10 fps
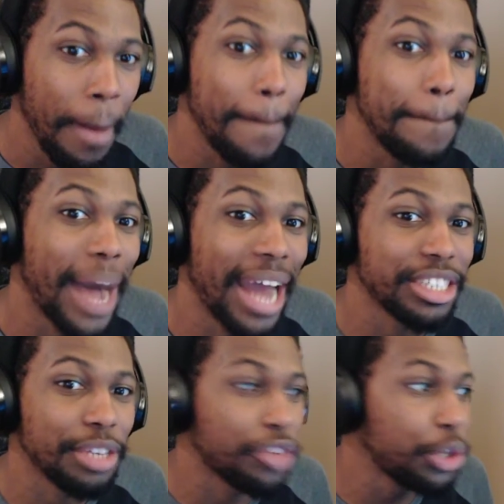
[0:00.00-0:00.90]
minus
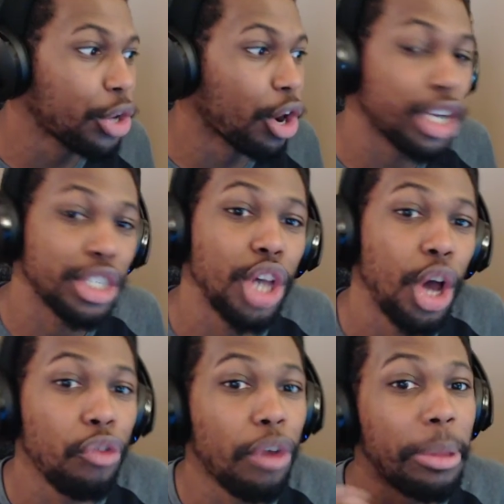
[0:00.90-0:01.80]
a few cards
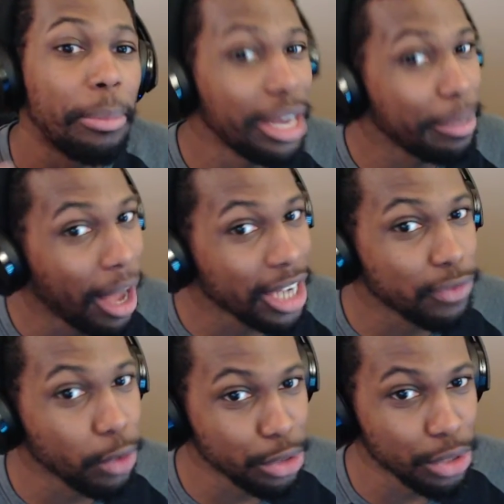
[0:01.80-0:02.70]
from the mini box
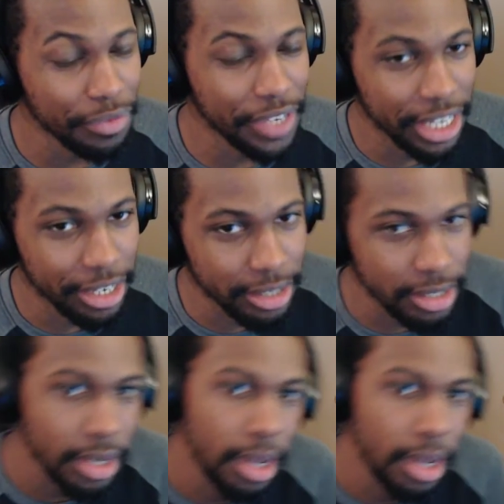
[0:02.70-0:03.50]
Fortress of Gears.